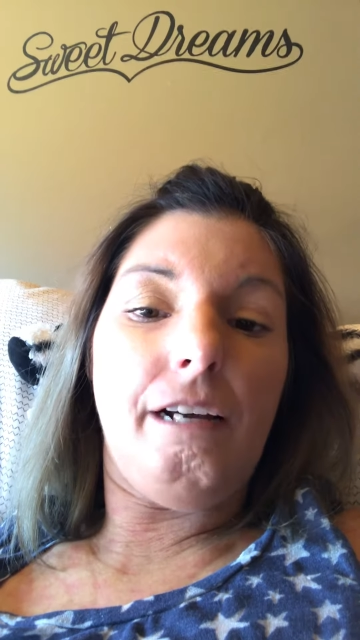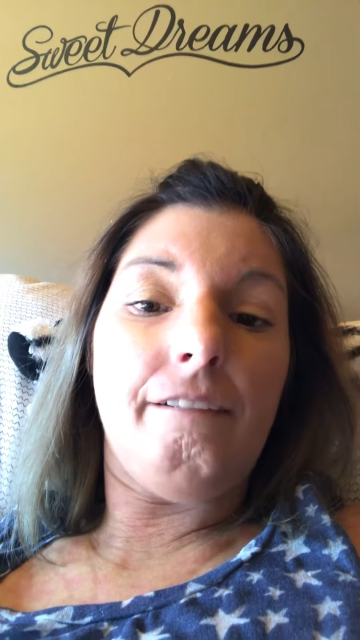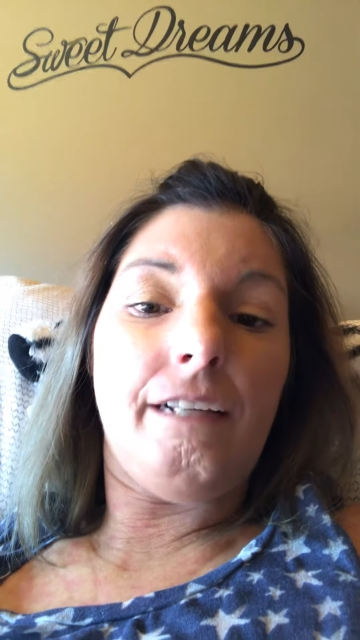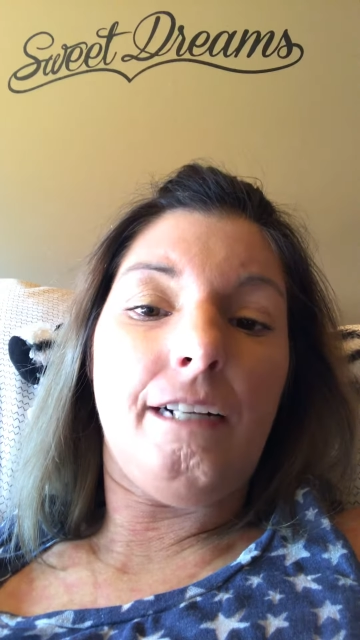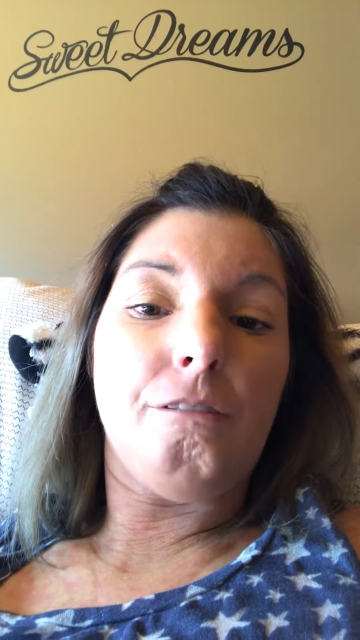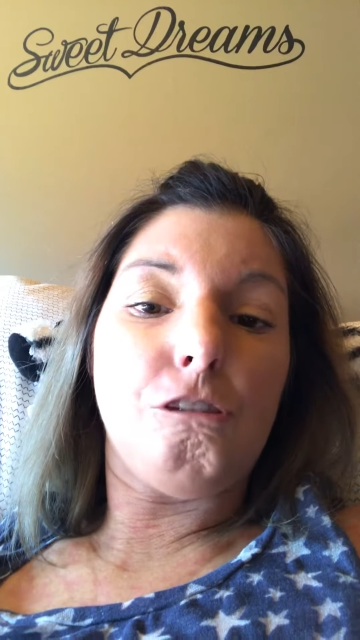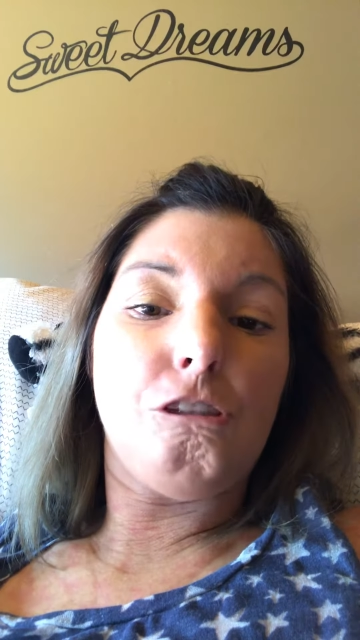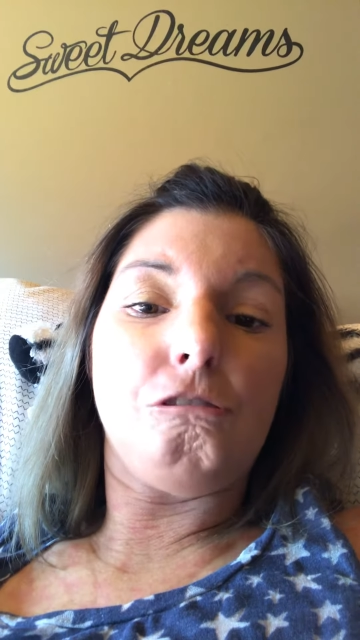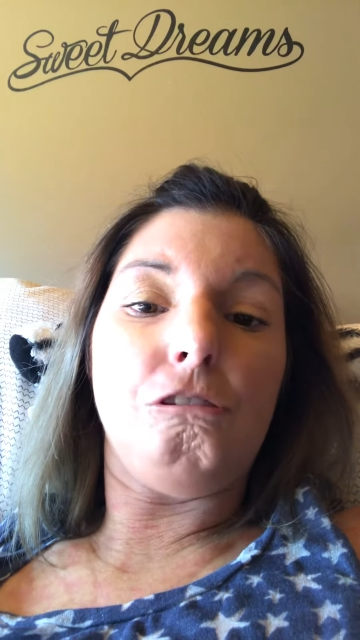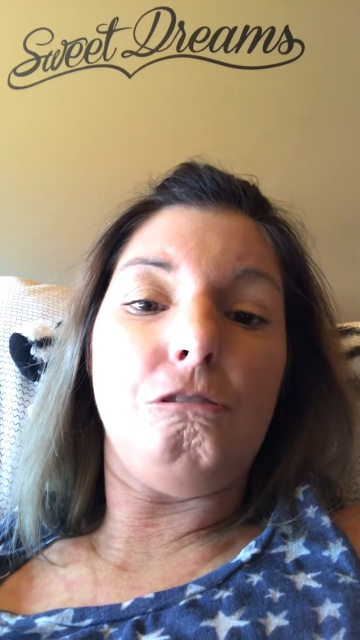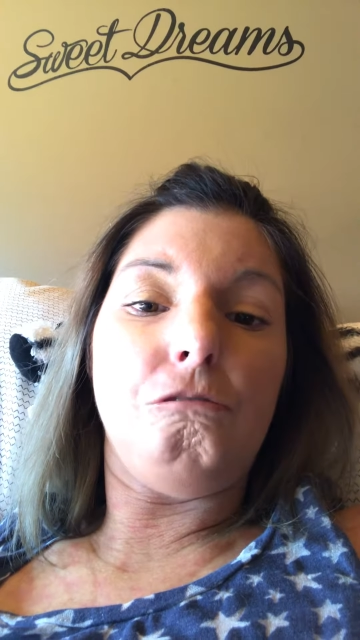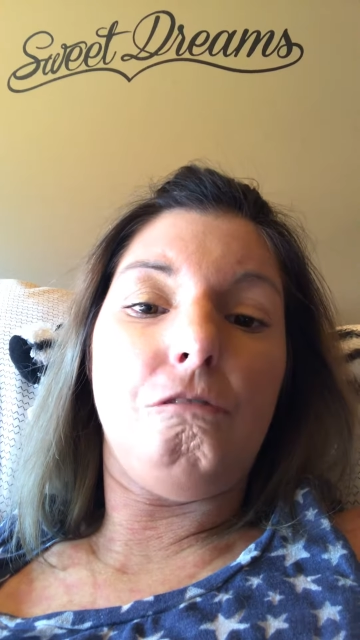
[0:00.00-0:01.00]
and then I will show
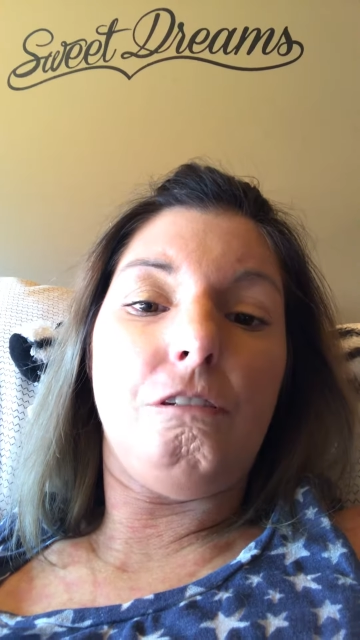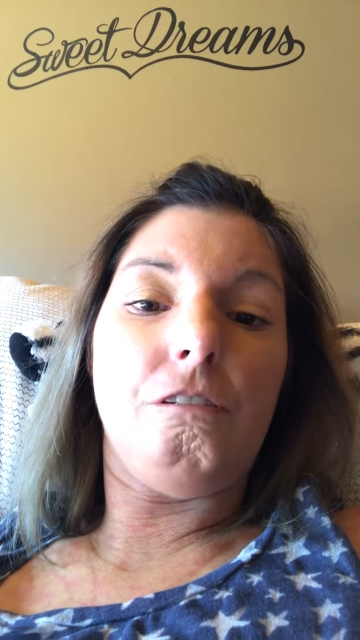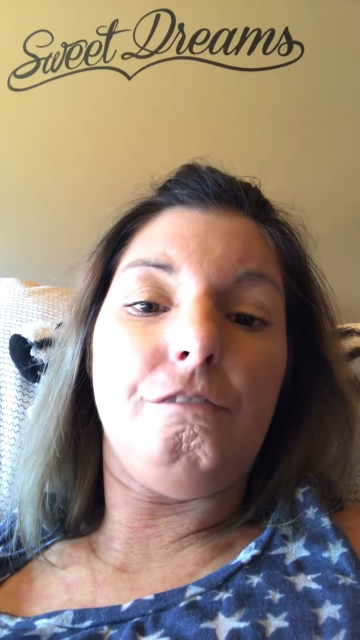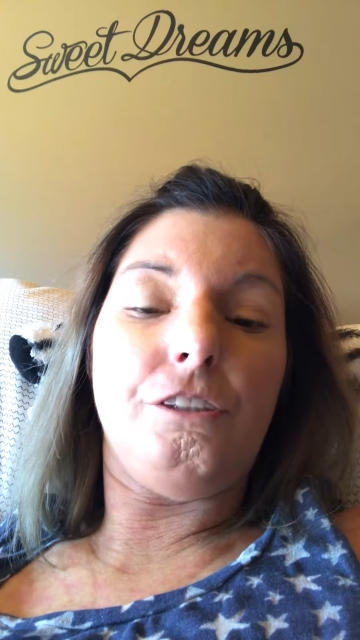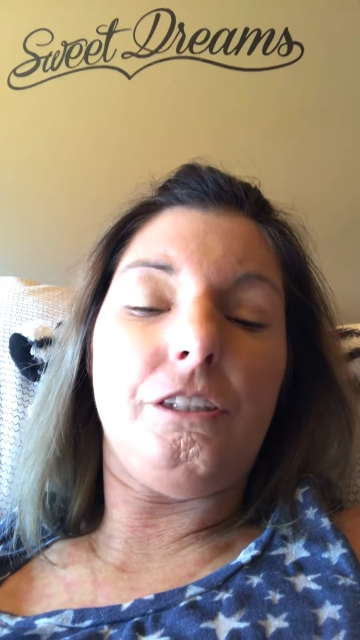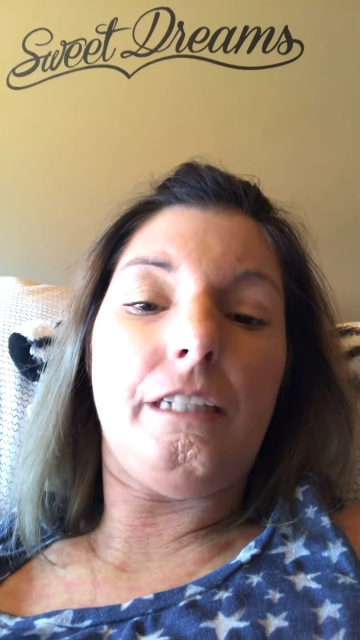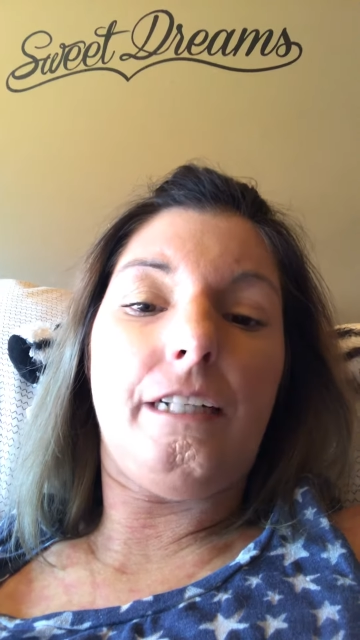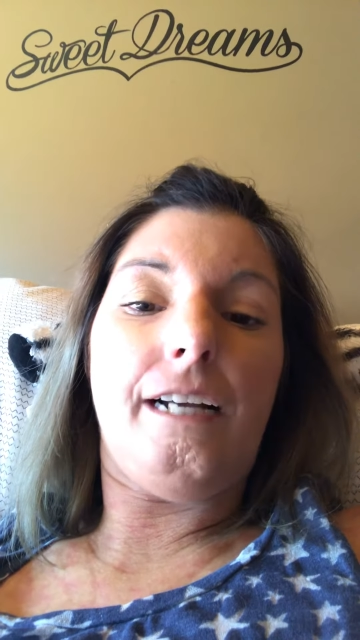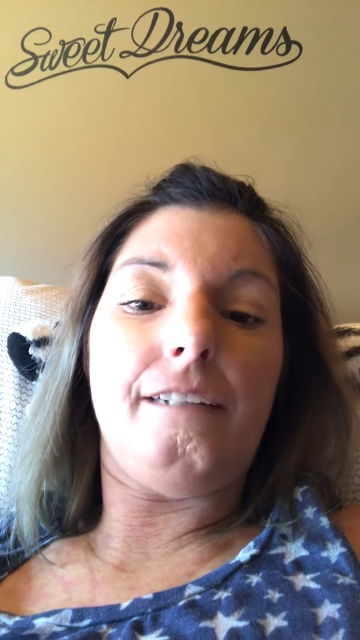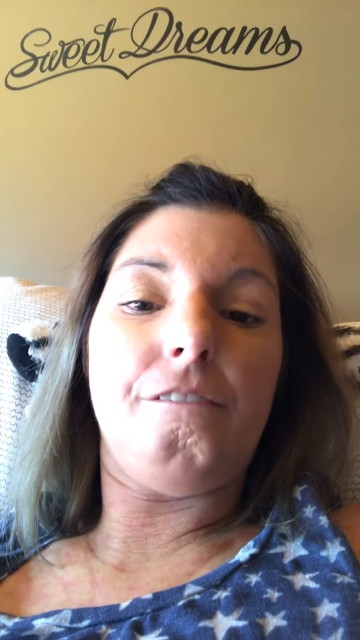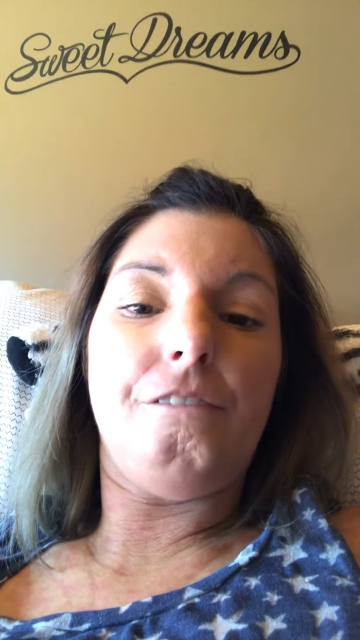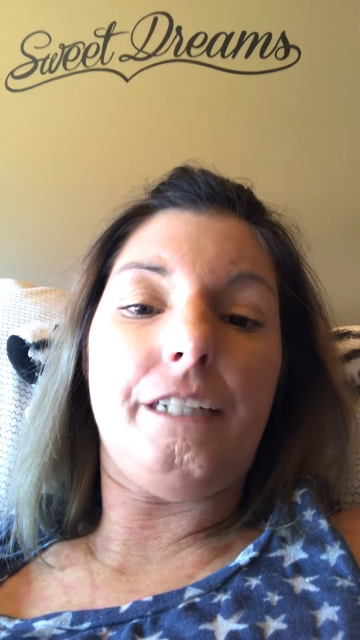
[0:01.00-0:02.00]
you the foot that
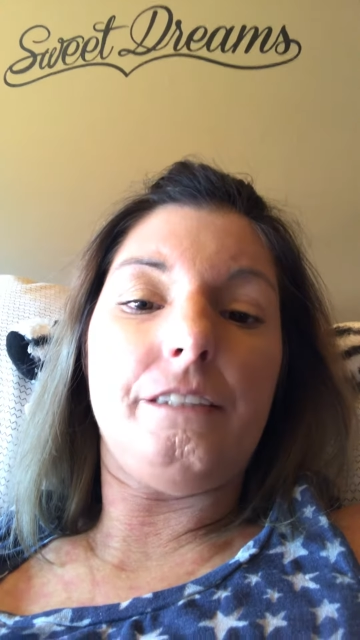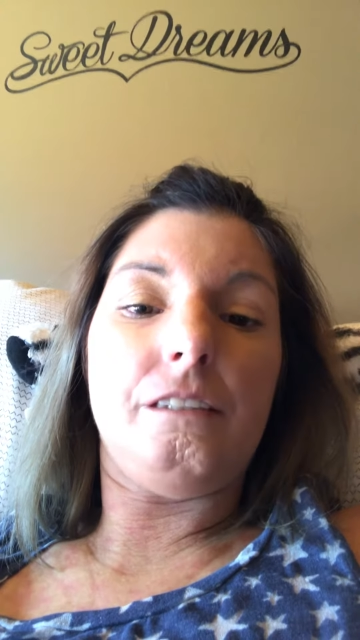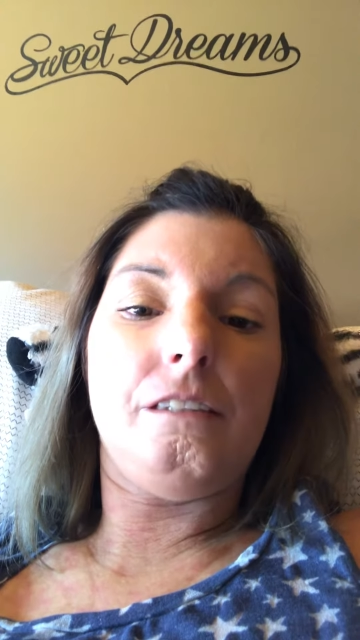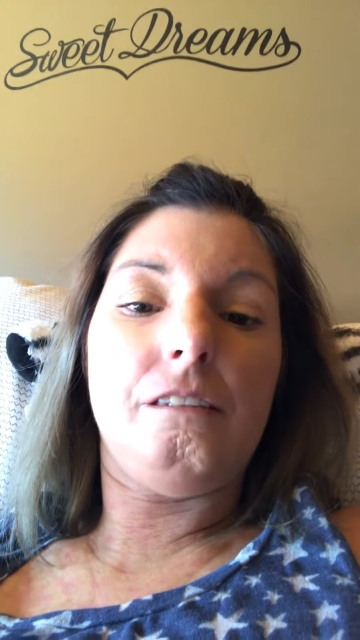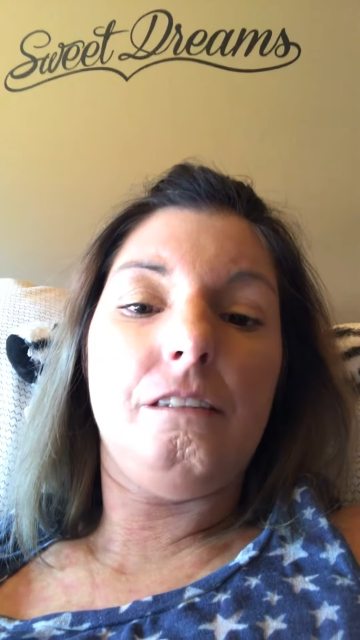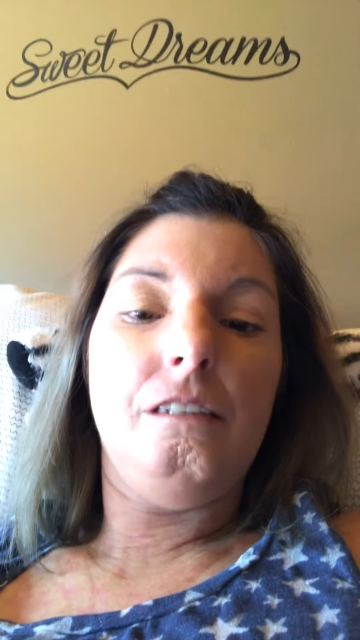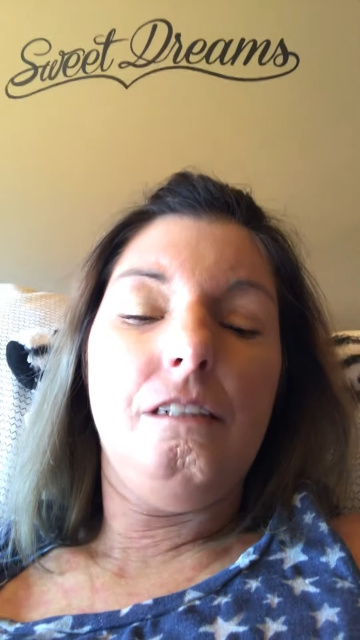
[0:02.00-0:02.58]
got infected.